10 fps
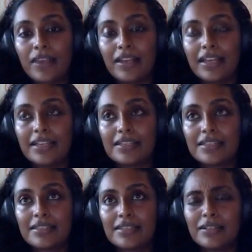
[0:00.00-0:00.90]

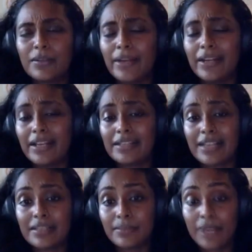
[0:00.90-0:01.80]
is still quite
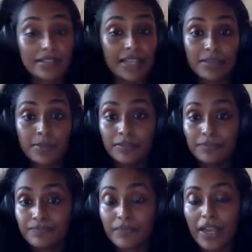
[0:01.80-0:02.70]

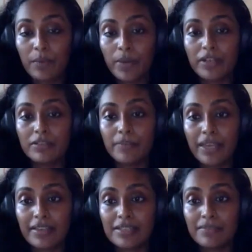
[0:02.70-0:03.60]
inaccessible, and we want to
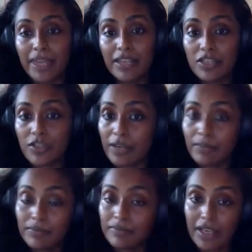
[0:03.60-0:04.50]
make this
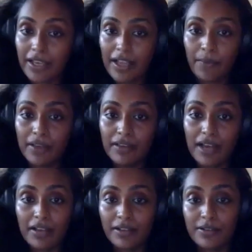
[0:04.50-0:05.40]
mainstream. Like I want the
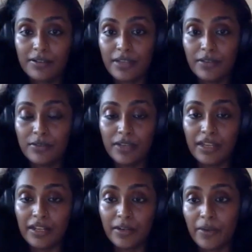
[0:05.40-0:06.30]
uncles that used to
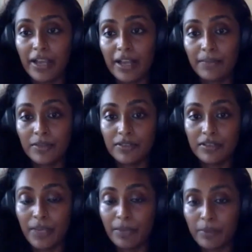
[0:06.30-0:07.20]
eat it growing up to
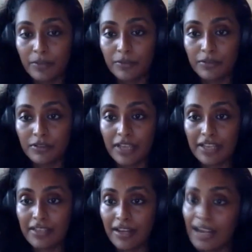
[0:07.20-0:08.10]
still be able to
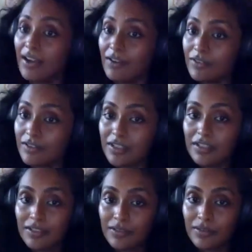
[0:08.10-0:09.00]
taste it now,
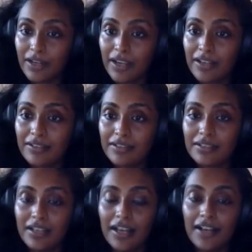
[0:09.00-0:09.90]
right?
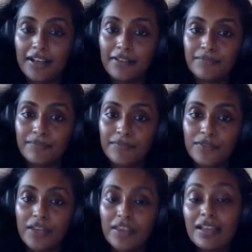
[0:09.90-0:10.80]

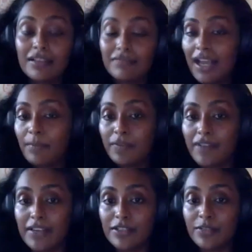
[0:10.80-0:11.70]
So I think, yeah, it'd be
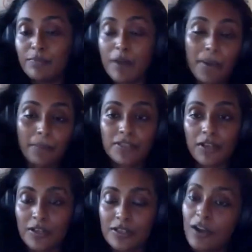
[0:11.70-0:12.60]
fun to do pop-up
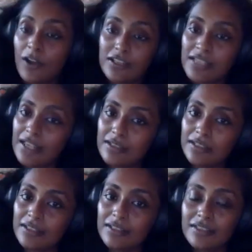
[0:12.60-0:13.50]
stalls and hawker
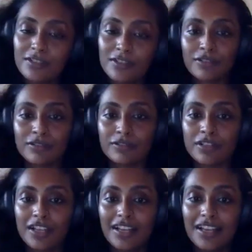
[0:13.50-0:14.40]
centers
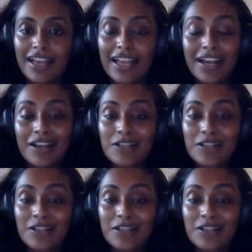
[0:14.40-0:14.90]
to encourage